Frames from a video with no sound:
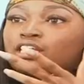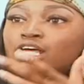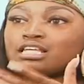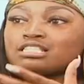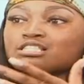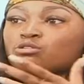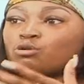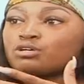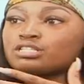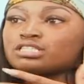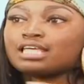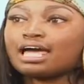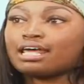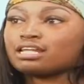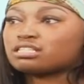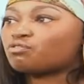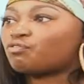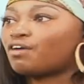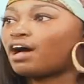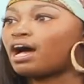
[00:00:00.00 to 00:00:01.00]
that's going to
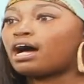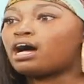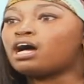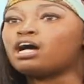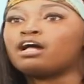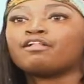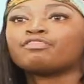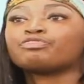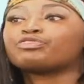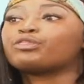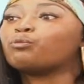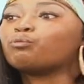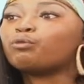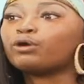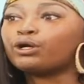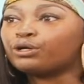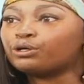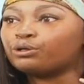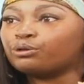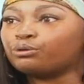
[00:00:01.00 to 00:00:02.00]
satisfy the
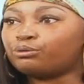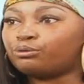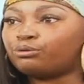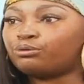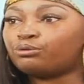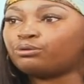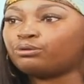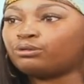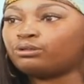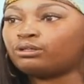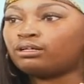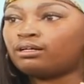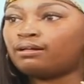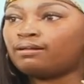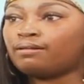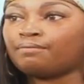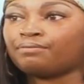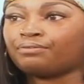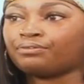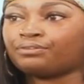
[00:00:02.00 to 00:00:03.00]
world,
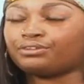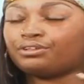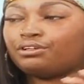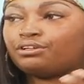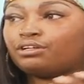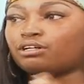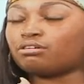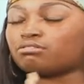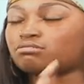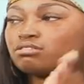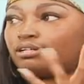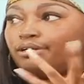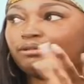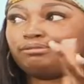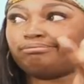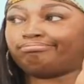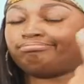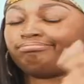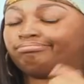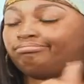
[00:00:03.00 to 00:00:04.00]
you know. So